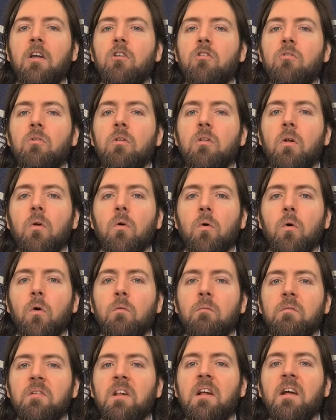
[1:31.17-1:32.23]
to their
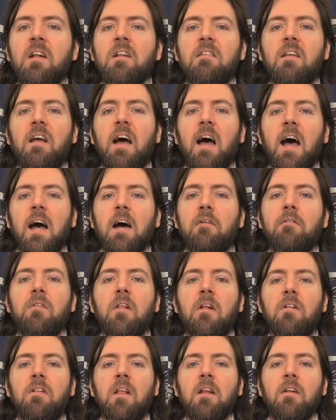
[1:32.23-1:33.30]
homes to have their
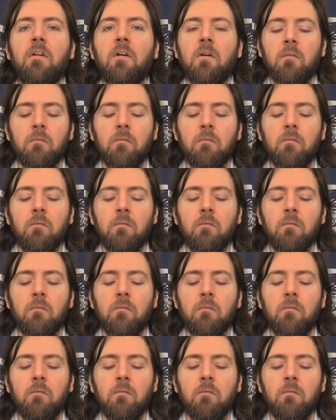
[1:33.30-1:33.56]
dinner.